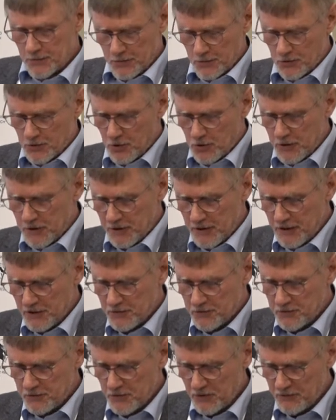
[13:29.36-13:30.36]
Going
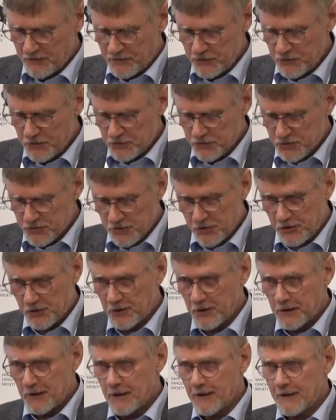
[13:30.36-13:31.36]
then to the
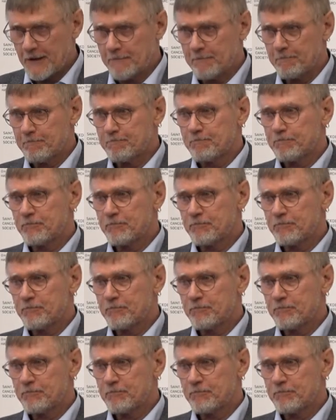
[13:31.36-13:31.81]
future, um,